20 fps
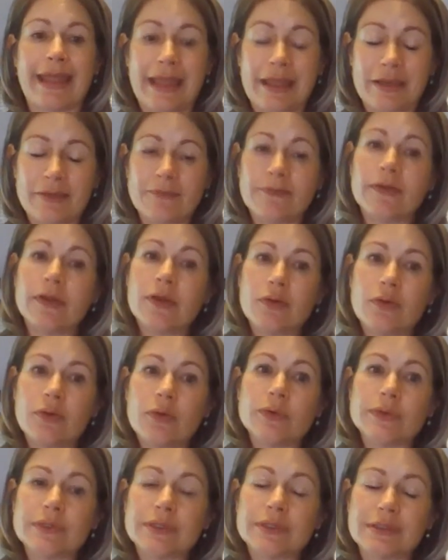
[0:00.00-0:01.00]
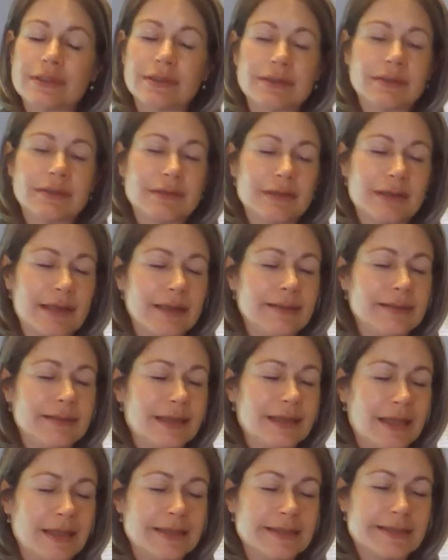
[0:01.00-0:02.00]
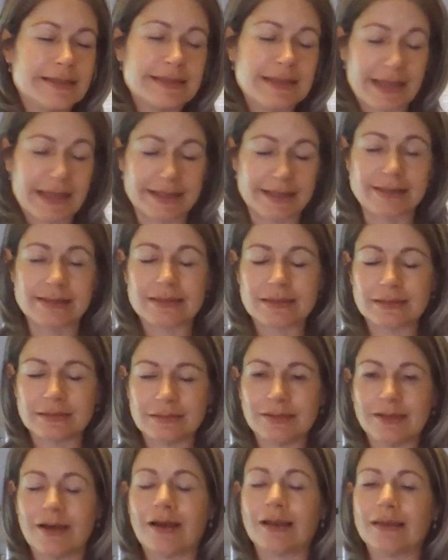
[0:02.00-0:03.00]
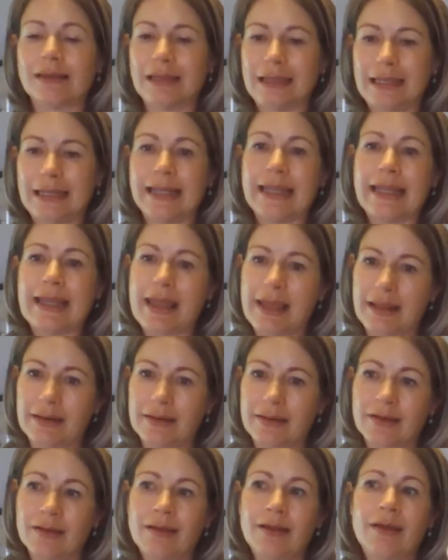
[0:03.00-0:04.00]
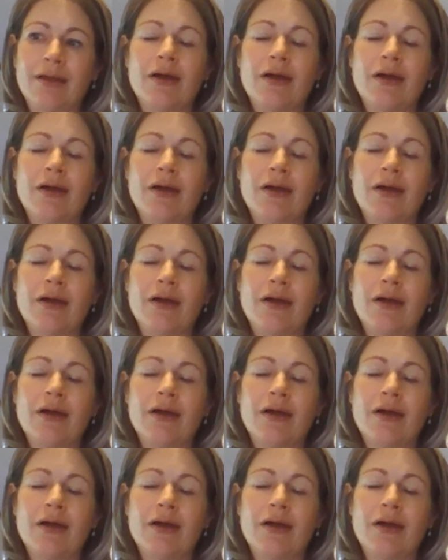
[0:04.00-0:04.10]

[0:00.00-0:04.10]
If you insist on leaning in